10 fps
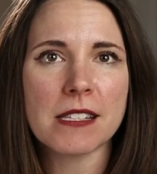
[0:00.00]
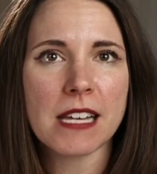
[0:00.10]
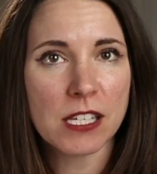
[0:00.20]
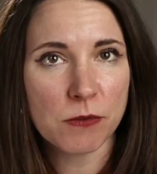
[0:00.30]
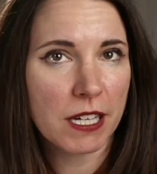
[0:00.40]

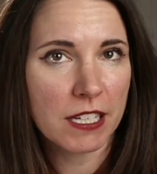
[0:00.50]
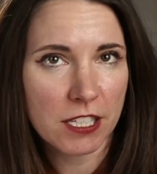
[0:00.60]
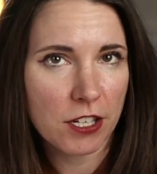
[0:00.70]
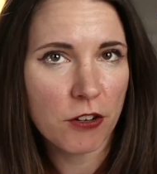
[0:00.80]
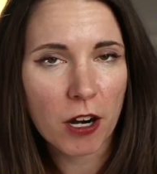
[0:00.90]
as we
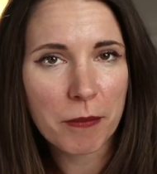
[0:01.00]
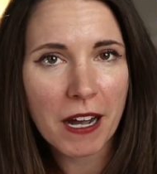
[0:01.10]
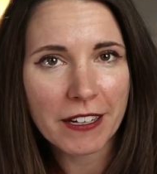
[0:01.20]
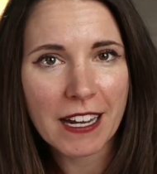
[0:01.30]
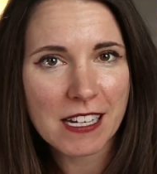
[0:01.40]
continue our
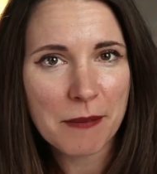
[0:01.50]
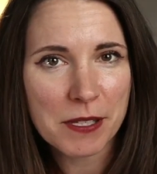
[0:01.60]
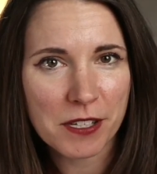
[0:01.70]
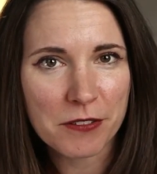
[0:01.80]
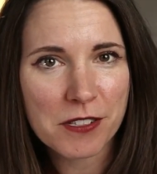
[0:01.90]
podcast
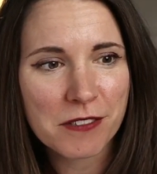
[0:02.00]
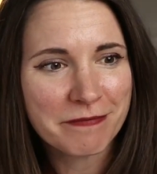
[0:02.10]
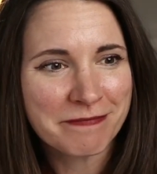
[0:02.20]
episodes.